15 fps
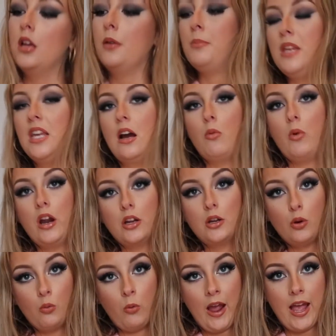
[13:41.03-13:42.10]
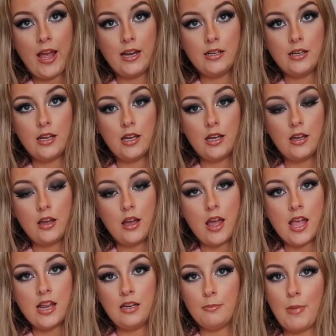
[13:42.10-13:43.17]
me at work, when
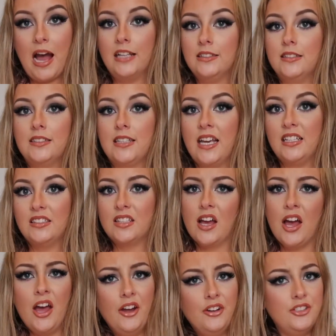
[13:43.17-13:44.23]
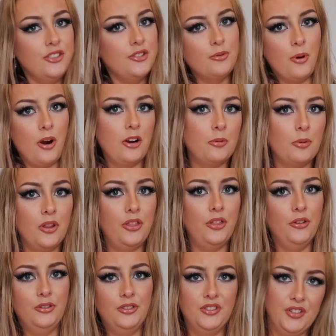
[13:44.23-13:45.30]
any man says, how do you work with
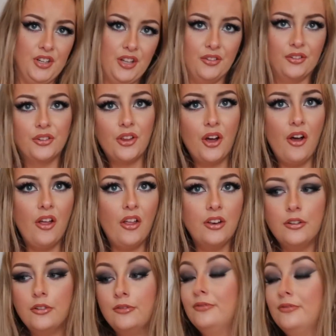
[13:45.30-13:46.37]
those nails on?